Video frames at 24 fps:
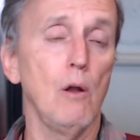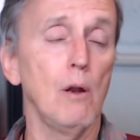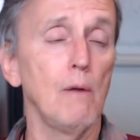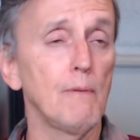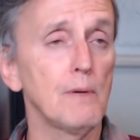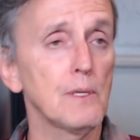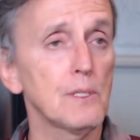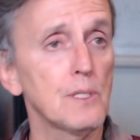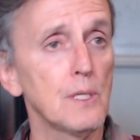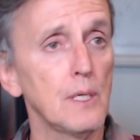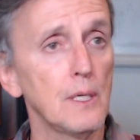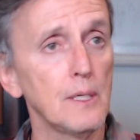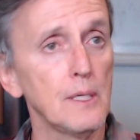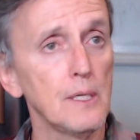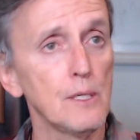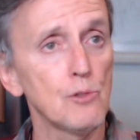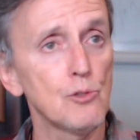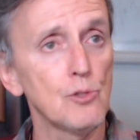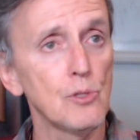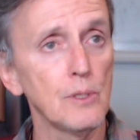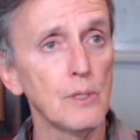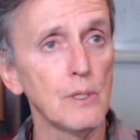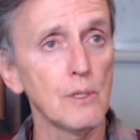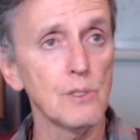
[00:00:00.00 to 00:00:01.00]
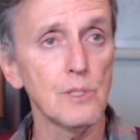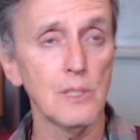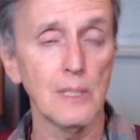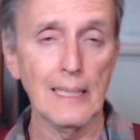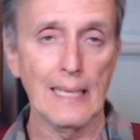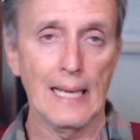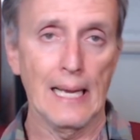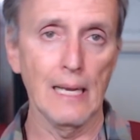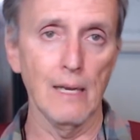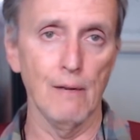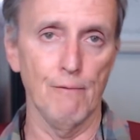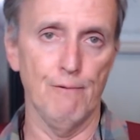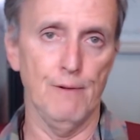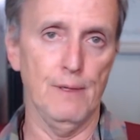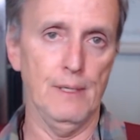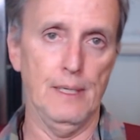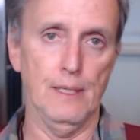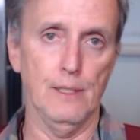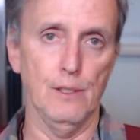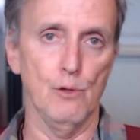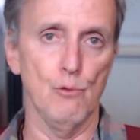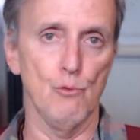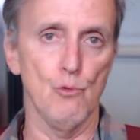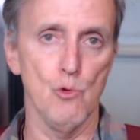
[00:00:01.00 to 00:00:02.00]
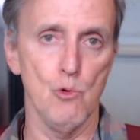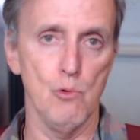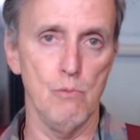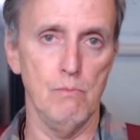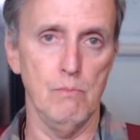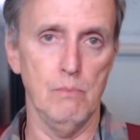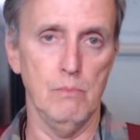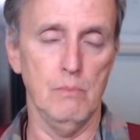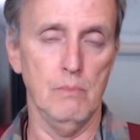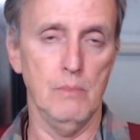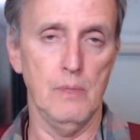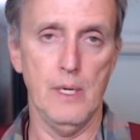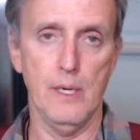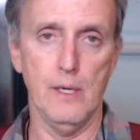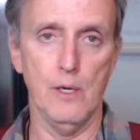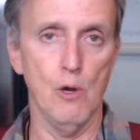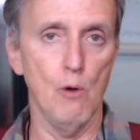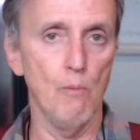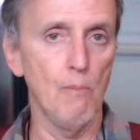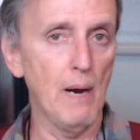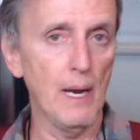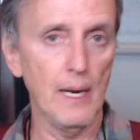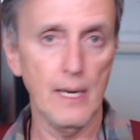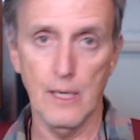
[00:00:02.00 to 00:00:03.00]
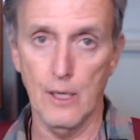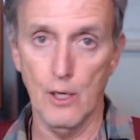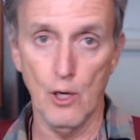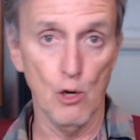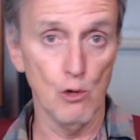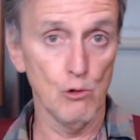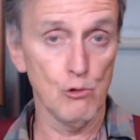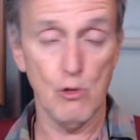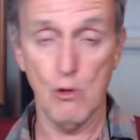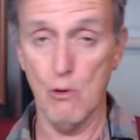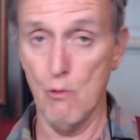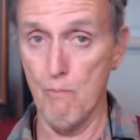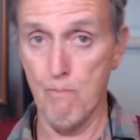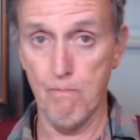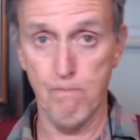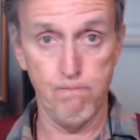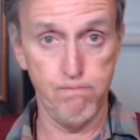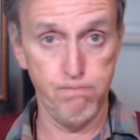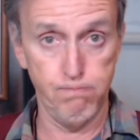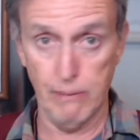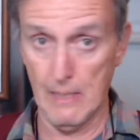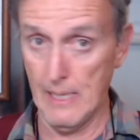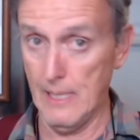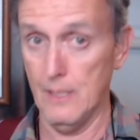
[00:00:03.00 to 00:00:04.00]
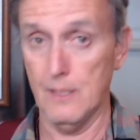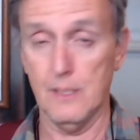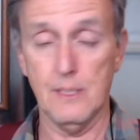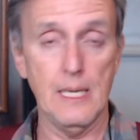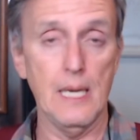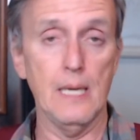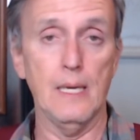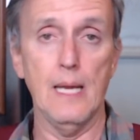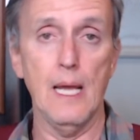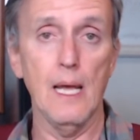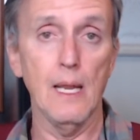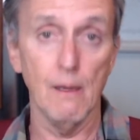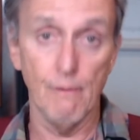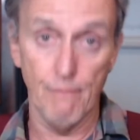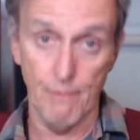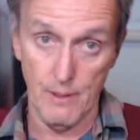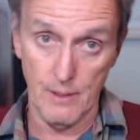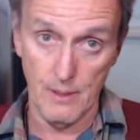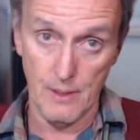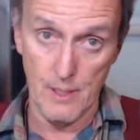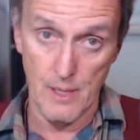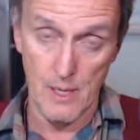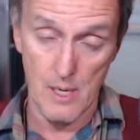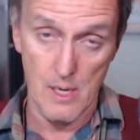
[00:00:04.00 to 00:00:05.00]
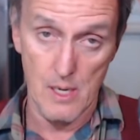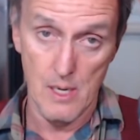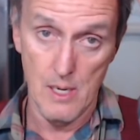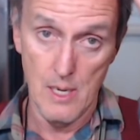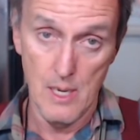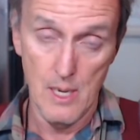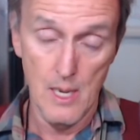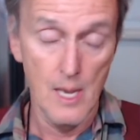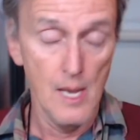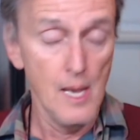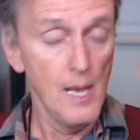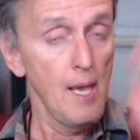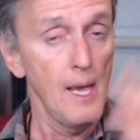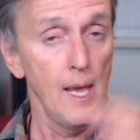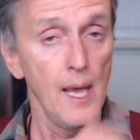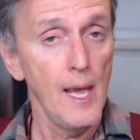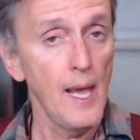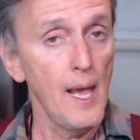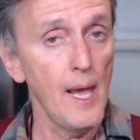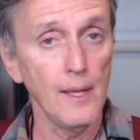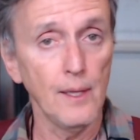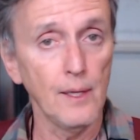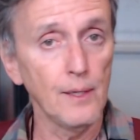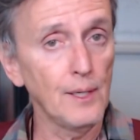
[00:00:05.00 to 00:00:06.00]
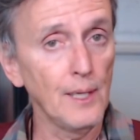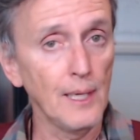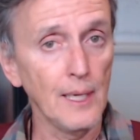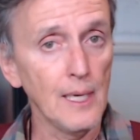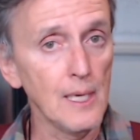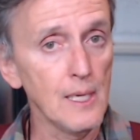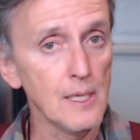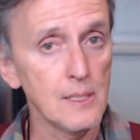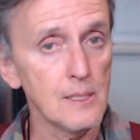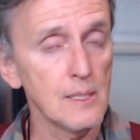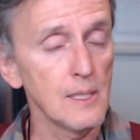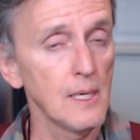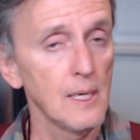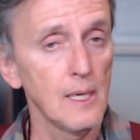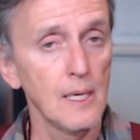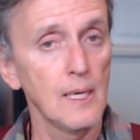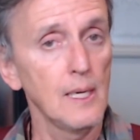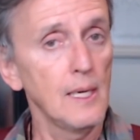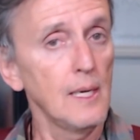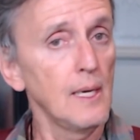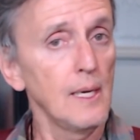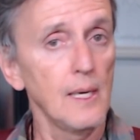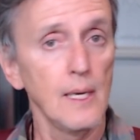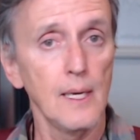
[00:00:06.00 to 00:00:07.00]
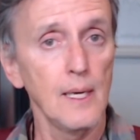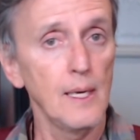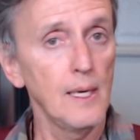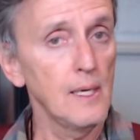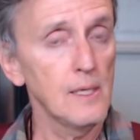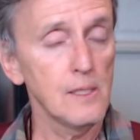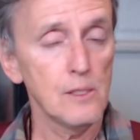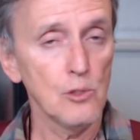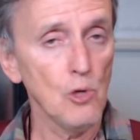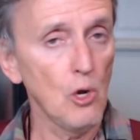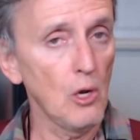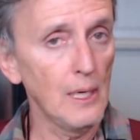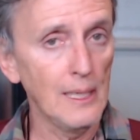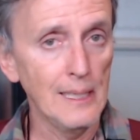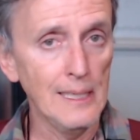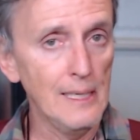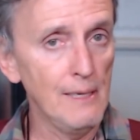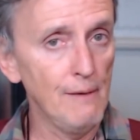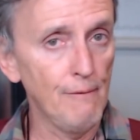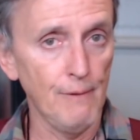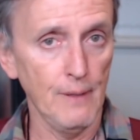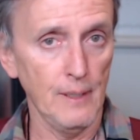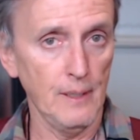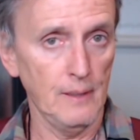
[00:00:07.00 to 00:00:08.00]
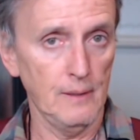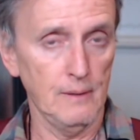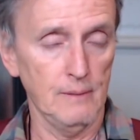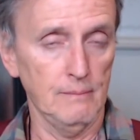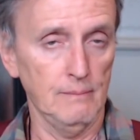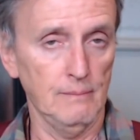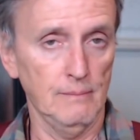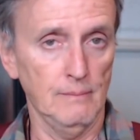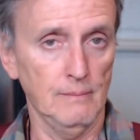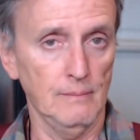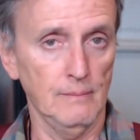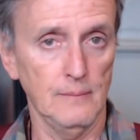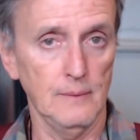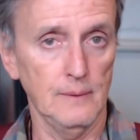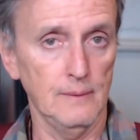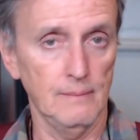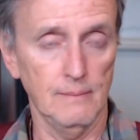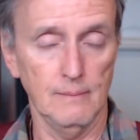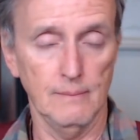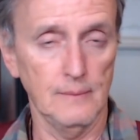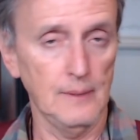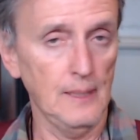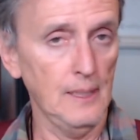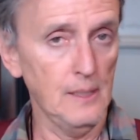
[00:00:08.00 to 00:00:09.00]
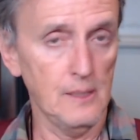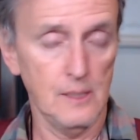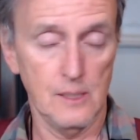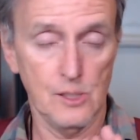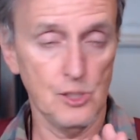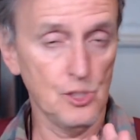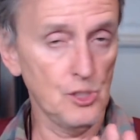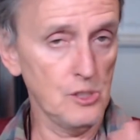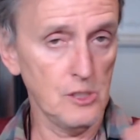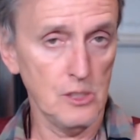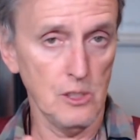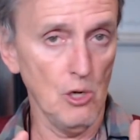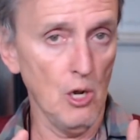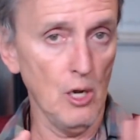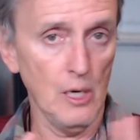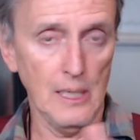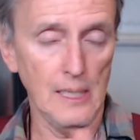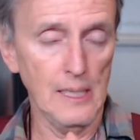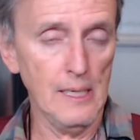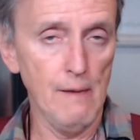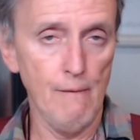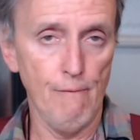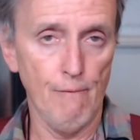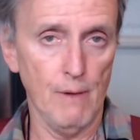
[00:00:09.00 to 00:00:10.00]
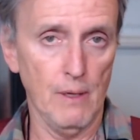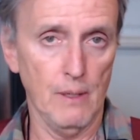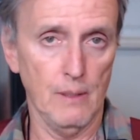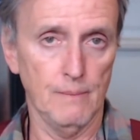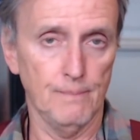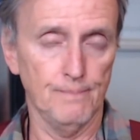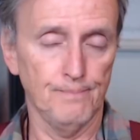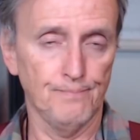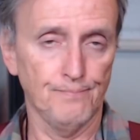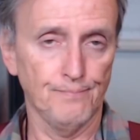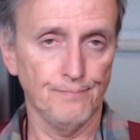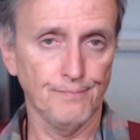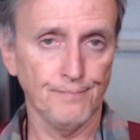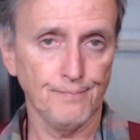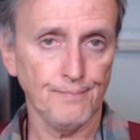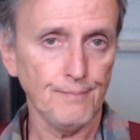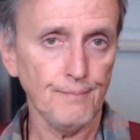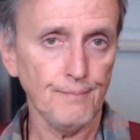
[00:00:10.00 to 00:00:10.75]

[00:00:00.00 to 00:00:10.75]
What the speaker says: All of a sudden you see there's an elephant in the room and nobody knows who placed that elephant there. And the thing is, he's not leaving. It's just not leaving.